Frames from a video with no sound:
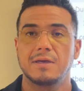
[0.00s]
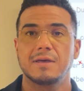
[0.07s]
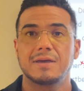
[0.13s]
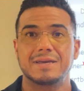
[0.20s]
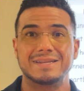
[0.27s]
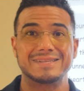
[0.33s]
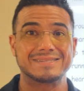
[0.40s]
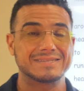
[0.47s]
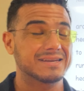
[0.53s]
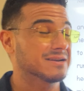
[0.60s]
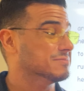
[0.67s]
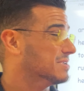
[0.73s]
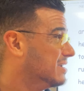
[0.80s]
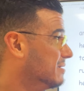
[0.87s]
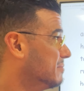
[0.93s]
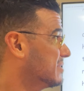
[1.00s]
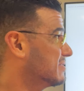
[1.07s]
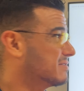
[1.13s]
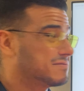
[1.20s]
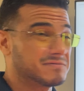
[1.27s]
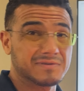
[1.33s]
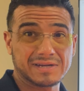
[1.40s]
And instead, I'm talking about
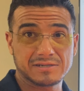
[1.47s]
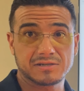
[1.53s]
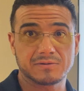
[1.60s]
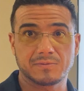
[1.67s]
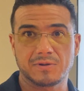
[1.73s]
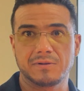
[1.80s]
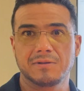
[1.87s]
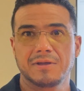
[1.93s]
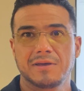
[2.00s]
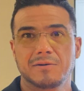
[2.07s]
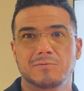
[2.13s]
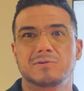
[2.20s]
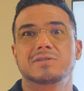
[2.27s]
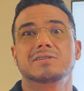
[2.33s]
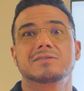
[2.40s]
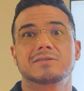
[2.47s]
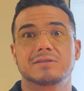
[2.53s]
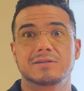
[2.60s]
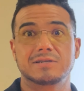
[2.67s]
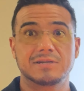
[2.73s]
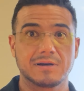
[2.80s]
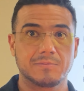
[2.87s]
the vegetable, which is
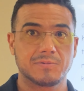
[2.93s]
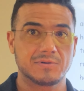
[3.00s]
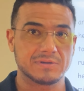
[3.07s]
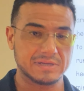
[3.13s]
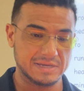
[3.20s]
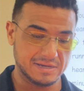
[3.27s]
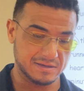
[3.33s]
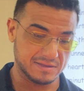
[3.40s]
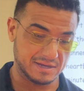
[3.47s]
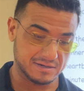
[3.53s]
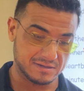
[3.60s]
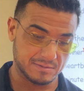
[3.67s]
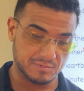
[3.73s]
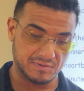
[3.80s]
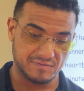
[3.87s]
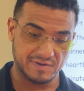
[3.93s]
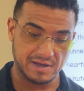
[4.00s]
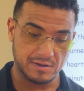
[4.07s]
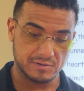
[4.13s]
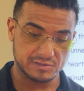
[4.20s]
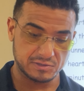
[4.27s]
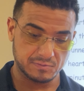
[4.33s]
the double E, that double
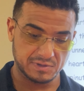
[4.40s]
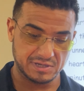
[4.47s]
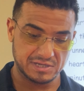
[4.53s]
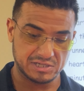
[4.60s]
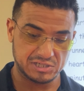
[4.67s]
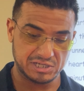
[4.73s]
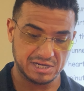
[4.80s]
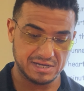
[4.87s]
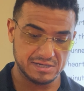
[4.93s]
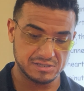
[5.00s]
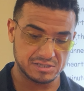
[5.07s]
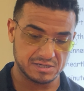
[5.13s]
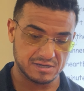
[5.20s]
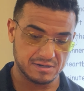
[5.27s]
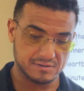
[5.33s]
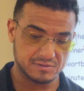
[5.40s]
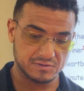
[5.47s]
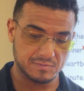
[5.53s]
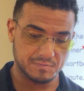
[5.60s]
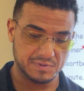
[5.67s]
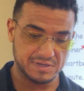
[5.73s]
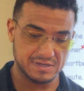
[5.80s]
vowel. So we're going to change it to
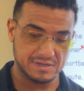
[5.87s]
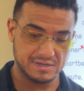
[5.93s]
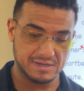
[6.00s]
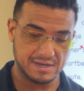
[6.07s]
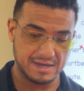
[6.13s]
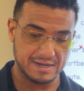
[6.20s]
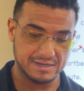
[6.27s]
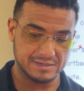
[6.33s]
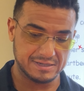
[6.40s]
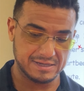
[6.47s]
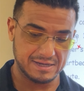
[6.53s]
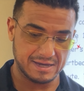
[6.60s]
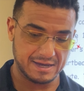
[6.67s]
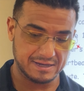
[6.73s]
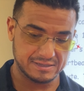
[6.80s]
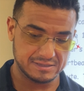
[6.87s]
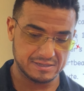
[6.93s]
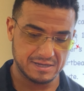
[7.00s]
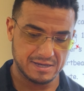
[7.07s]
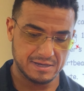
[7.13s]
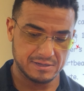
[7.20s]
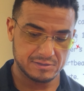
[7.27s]
B-E-A-T-S.
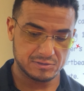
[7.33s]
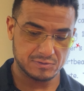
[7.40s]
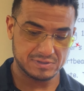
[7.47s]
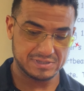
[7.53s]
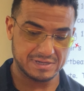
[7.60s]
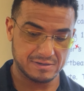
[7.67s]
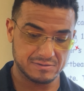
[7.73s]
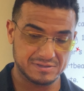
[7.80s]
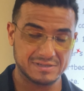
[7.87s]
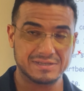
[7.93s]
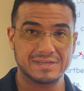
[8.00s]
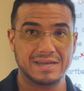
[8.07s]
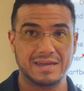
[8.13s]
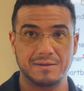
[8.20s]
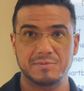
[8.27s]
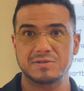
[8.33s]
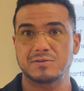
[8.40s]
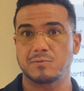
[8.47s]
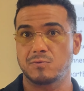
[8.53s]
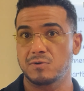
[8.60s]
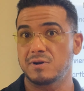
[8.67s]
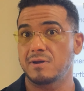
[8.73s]
So it sounds the same as the
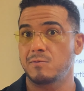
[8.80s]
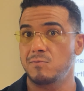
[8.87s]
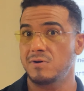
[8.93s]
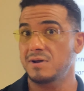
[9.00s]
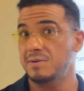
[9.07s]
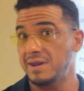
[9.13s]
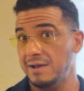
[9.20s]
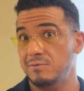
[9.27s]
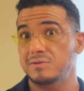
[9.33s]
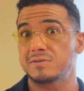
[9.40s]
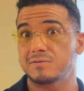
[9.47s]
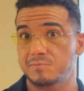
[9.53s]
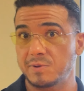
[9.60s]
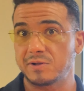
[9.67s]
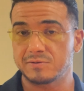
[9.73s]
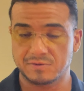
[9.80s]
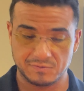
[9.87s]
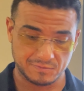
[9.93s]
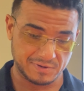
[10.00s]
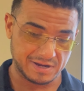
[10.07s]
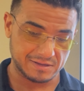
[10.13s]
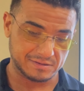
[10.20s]
word I want. Now it's spelled
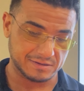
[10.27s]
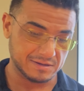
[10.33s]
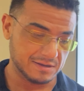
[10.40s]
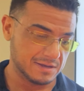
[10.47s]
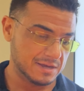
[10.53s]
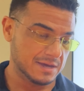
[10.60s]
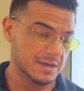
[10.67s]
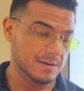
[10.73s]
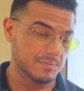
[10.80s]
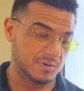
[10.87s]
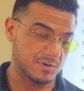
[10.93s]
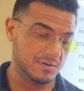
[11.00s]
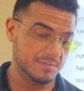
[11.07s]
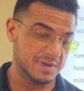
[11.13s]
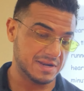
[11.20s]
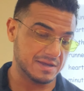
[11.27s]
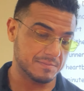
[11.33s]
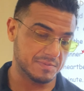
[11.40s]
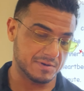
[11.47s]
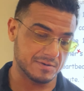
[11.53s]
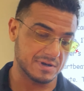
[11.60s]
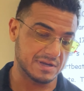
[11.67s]
correctly, per minute,
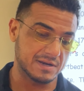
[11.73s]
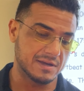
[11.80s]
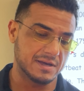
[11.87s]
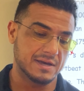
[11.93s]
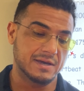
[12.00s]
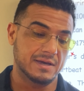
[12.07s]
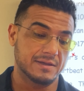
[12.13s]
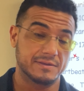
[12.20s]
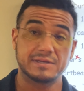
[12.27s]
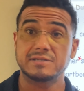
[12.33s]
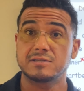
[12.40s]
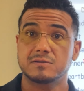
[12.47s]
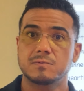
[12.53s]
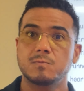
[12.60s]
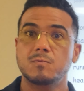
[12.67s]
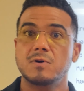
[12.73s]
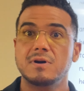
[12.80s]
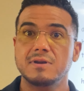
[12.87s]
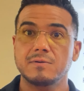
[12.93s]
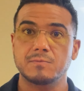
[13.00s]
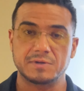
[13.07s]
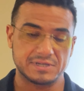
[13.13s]
period. This is
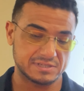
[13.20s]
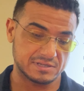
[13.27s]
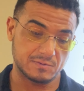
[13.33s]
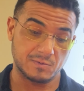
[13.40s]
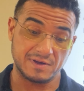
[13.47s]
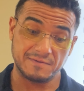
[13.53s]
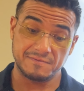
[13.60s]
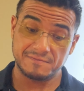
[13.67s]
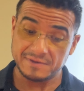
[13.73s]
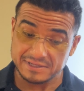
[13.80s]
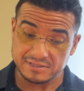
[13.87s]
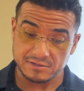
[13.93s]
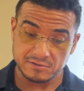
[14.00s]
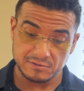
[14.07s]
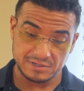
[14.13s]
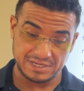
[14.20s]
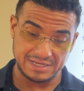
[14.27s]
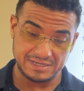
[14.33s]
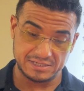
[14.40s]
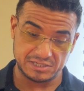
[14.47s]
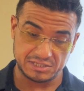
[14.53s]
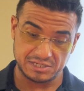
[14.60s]
one reason why physical
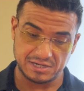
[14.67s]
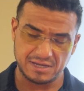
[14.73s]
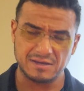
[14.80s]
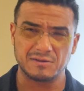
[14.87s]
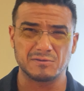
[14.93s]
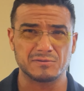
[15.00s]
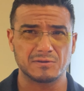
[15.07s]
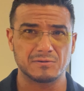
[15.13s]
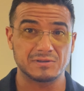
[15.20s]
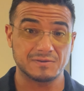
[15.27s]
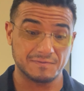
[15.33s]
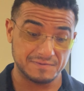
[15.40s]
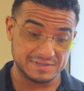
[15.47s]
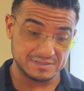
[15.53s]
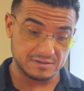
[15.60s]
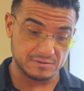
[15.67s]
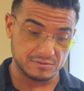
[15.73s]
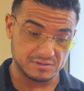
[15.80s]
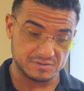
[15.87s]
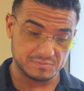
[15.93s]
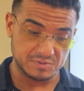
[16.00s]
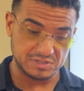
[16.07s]
conditioning, and you'll notice physical
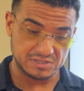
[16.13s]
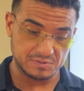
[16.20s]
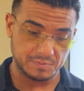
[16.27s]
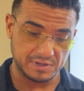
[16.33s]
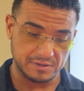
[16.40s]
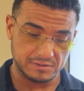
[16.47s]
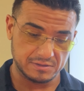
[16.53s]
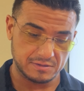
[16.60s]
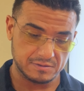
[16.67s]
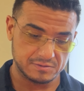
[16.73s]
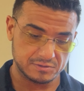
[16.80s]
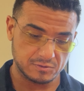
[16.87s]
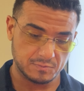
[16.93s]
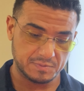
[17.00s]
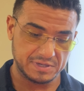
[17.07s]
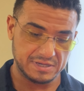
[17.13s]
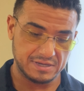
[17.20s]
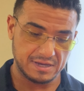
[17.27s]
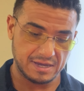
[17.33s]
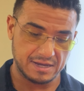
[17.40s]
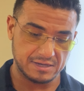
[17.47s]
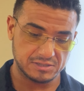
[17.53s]
is misspelled, so
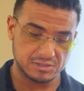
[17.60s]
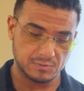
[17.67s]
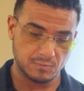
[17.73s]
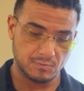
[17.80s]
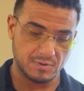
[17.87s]
P-H-Y-S-I-C-A-L,